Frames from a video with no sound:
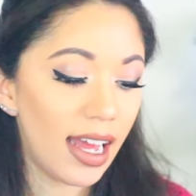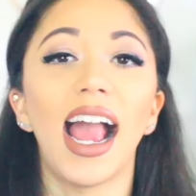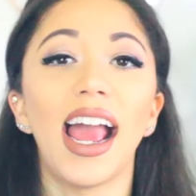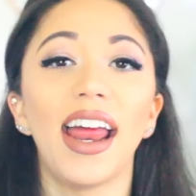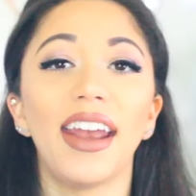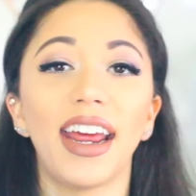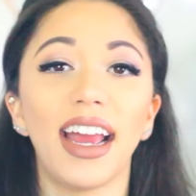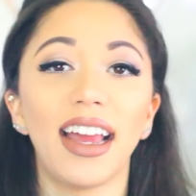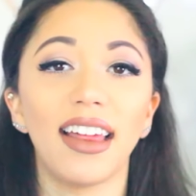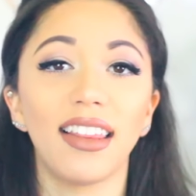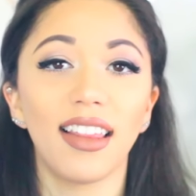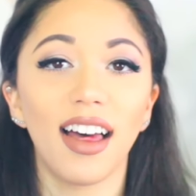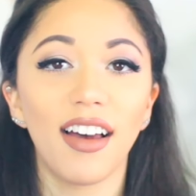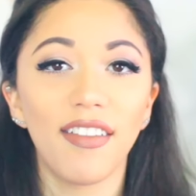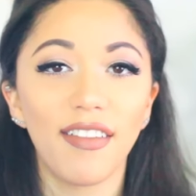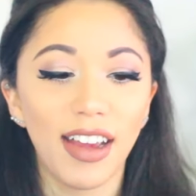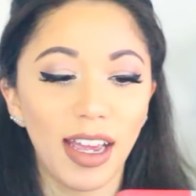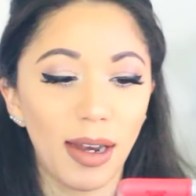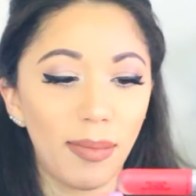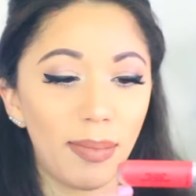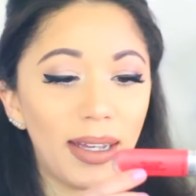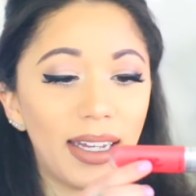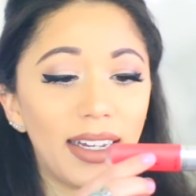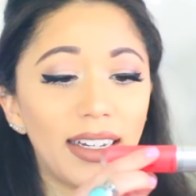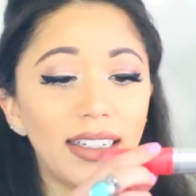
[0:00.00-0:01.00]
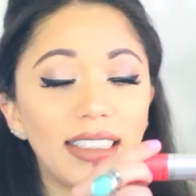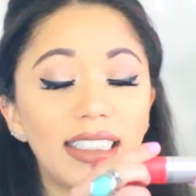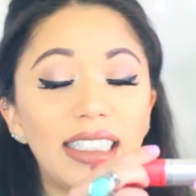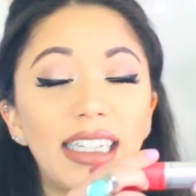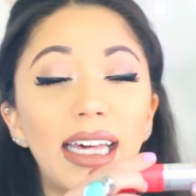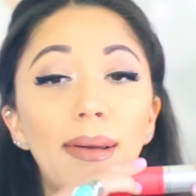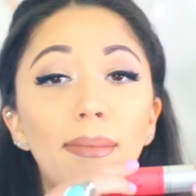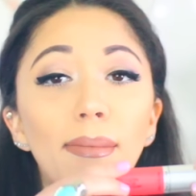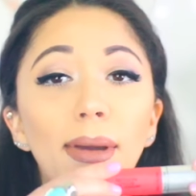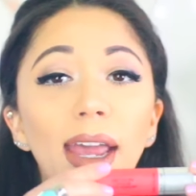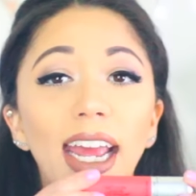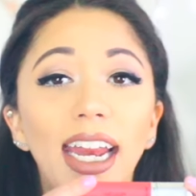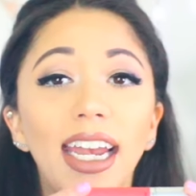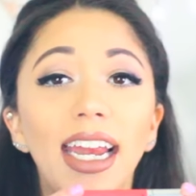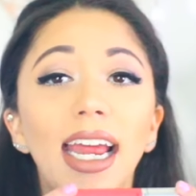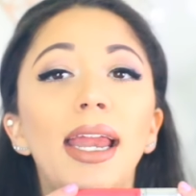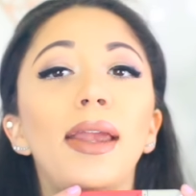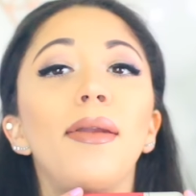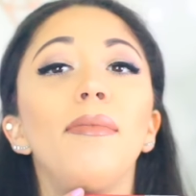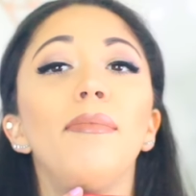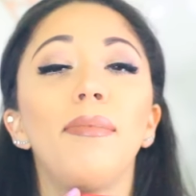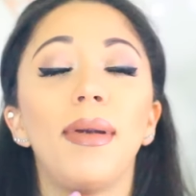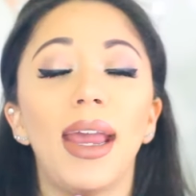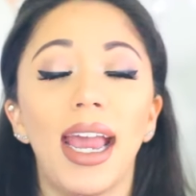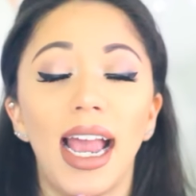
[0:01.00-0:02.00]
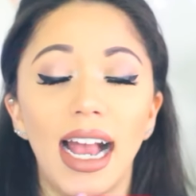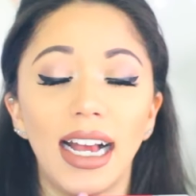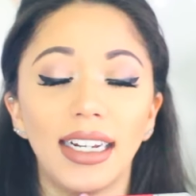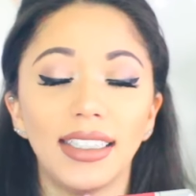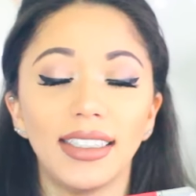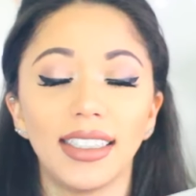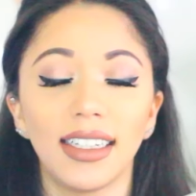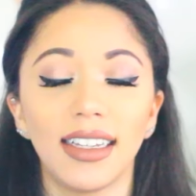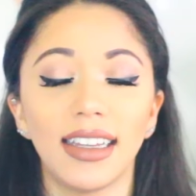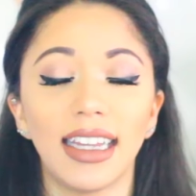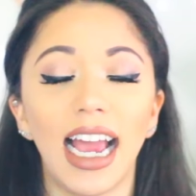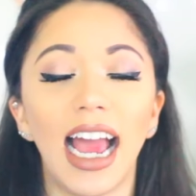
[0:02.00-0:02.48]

and I love it because they made it matte.